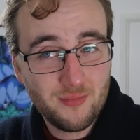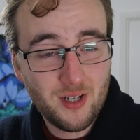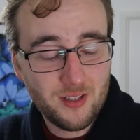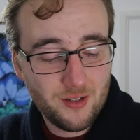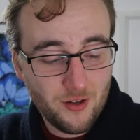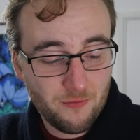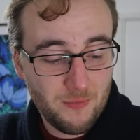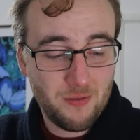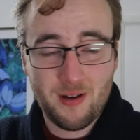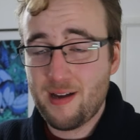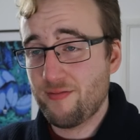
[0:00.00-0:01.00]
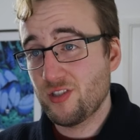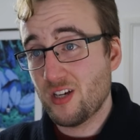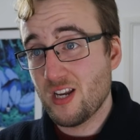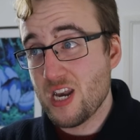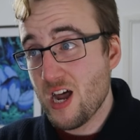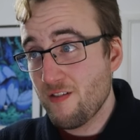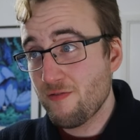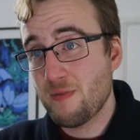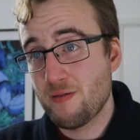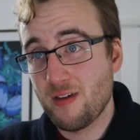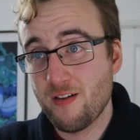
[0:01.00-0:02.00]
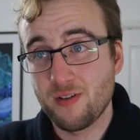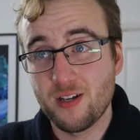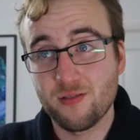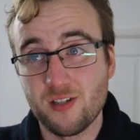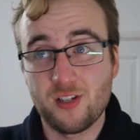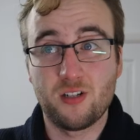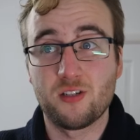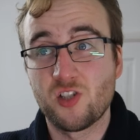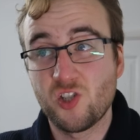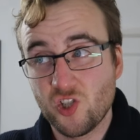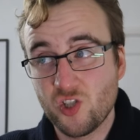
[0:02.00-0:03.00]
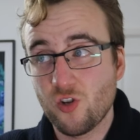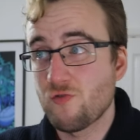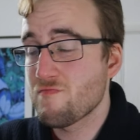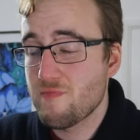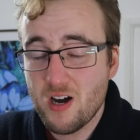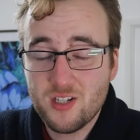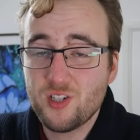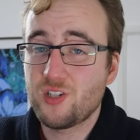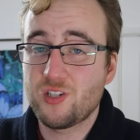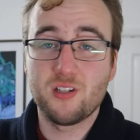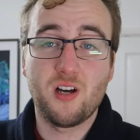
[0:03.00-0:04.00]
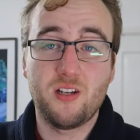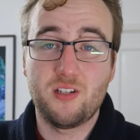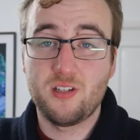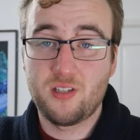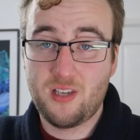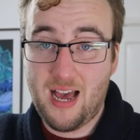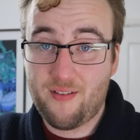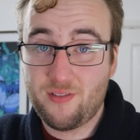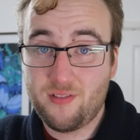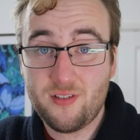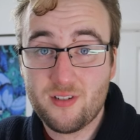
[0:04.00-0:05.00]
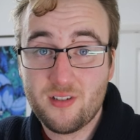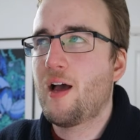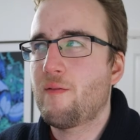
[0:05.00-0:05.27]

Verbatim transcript: I don't know if maybe I haven't done enough. Maybe everyone has done so much and I just haven't.